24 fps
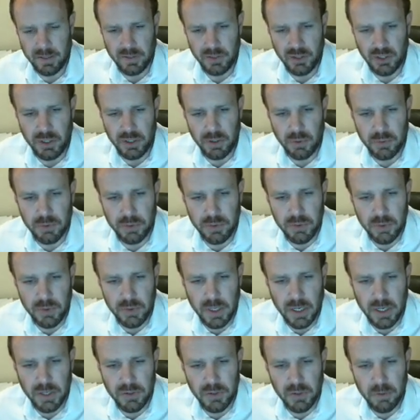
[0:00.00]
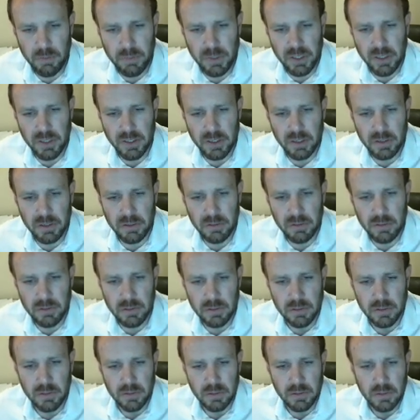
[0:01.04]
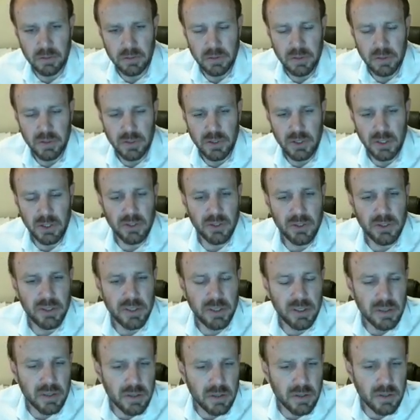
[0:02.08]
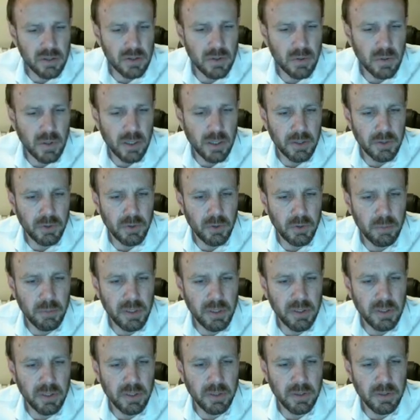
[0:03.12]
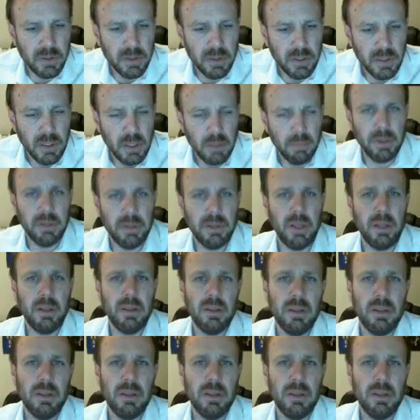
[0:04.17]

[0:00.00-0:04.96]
Children do not do me good. Senior citizens do not do me good. I mean,